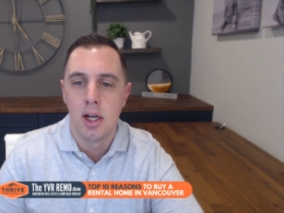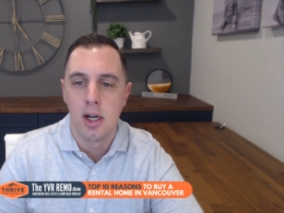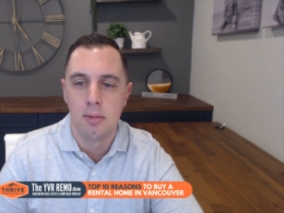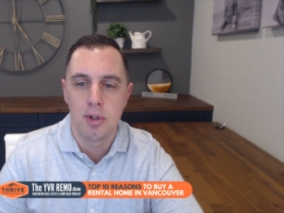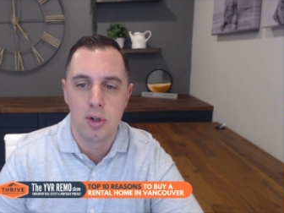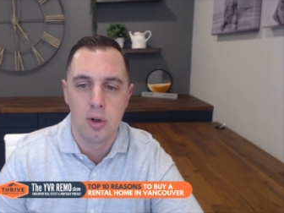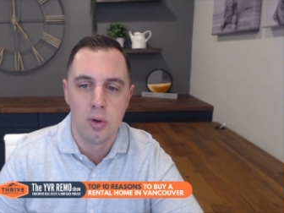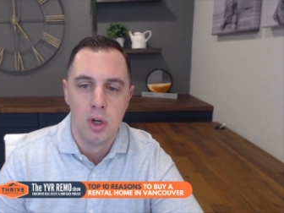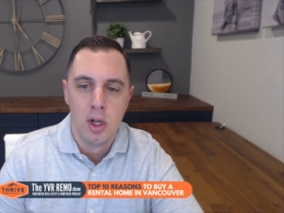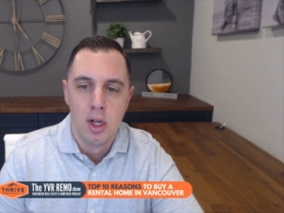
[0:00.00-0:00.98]

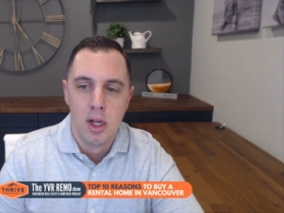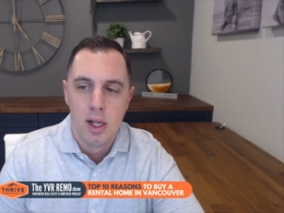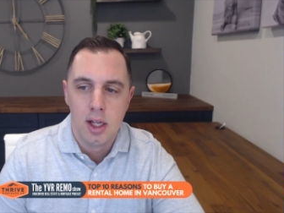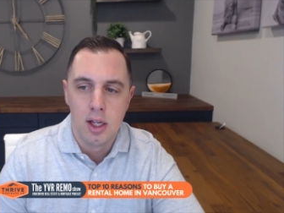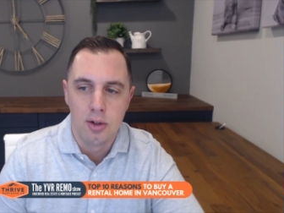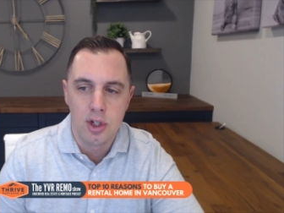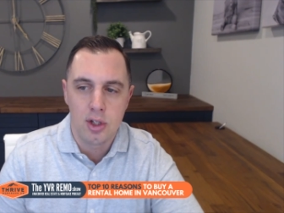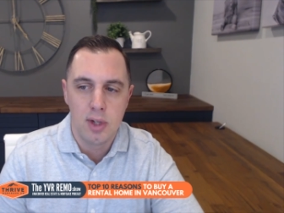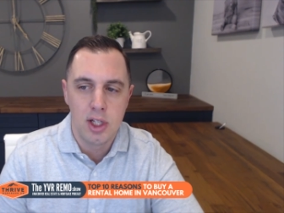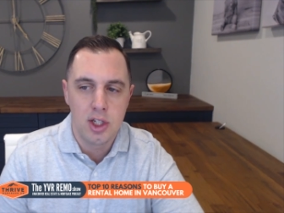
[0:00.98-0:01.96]
So
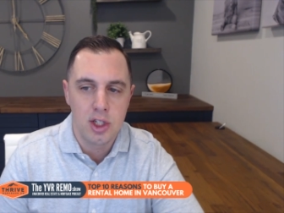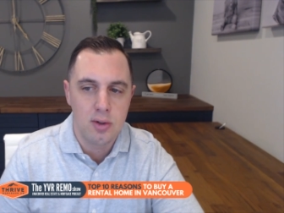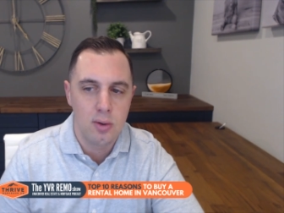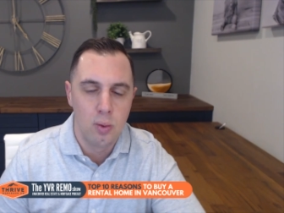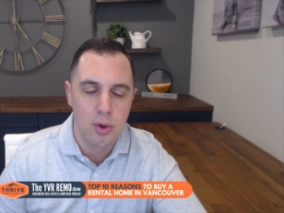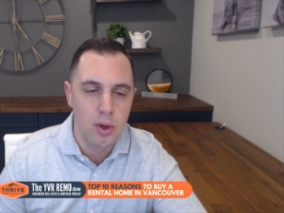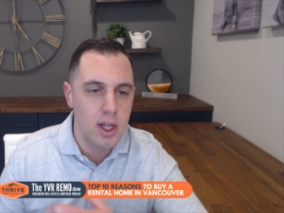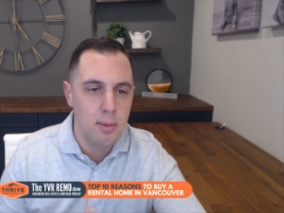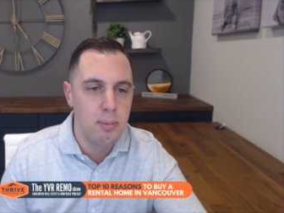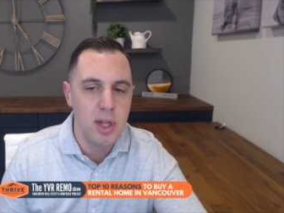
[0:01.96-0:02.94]
just
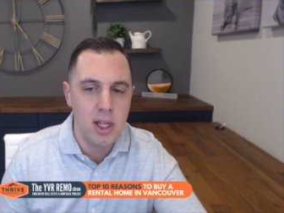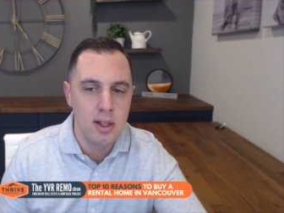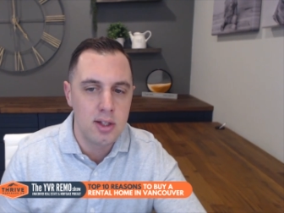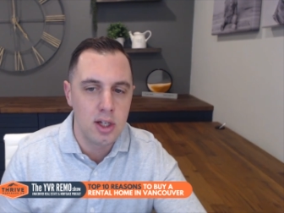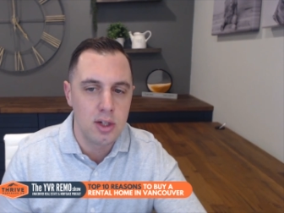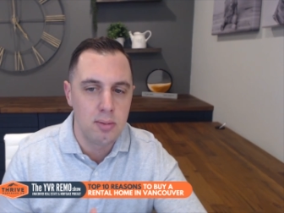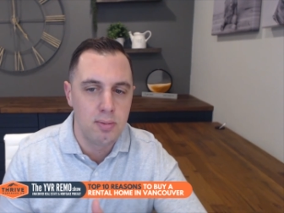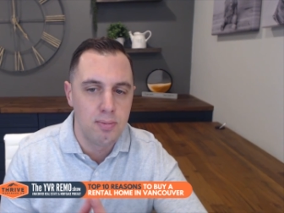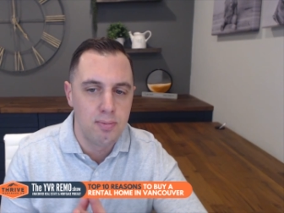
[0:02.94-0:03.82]
being such a